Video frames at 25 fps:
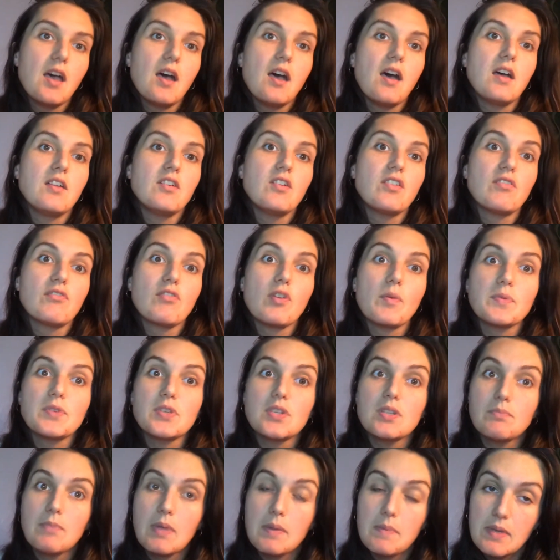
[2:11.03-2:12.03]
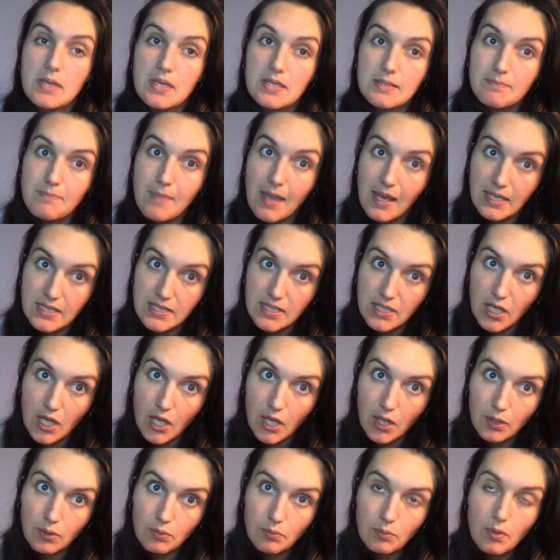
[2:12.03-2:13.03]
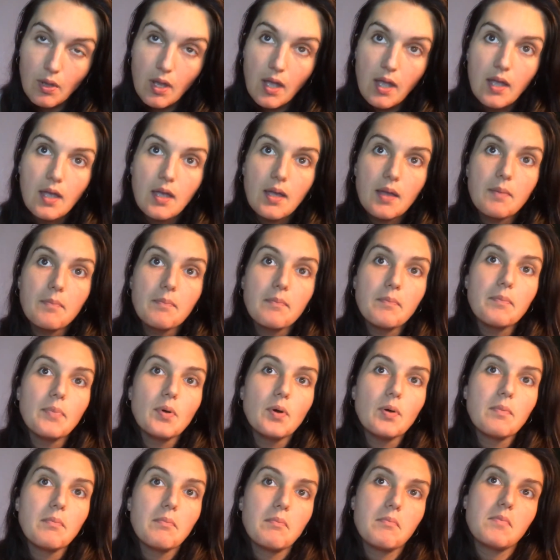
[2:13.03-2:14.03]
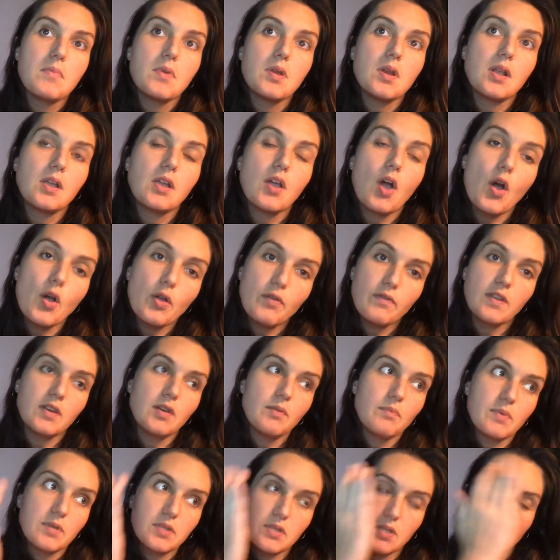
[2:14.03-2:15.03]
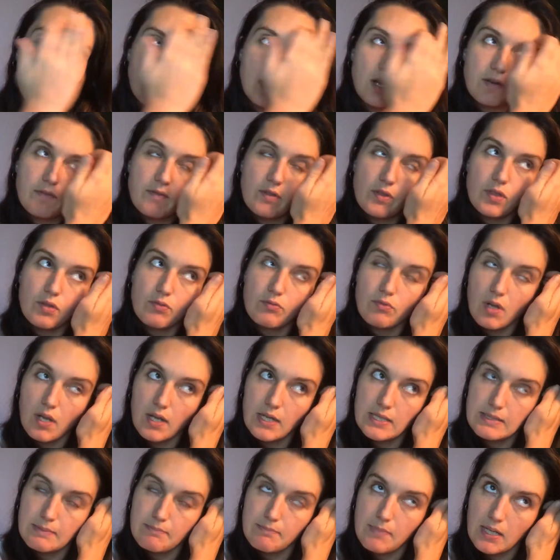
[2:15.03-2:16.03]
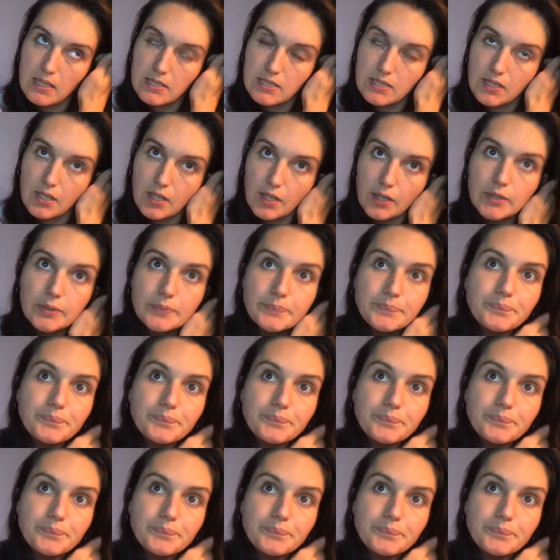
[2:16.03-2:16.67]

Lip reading: Another option maybe is Mexico, but COVID numbers are kind of on the rise in Mexico.